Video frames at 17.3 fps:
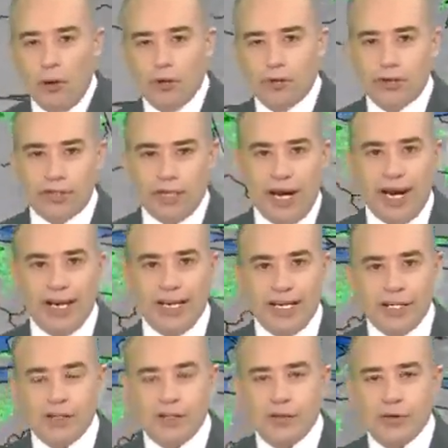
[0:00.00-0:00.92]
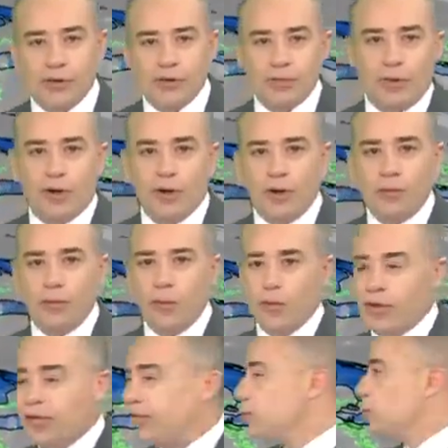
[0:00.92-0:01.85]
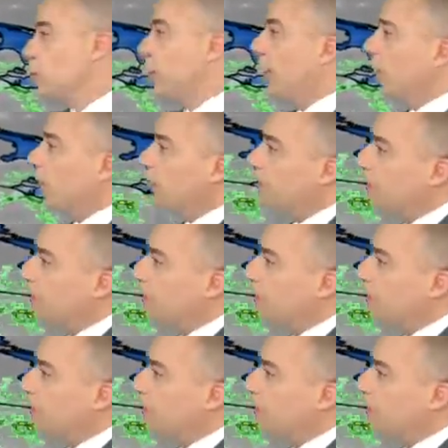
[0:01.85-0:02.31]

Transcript: overnight into tomorrow morning as well.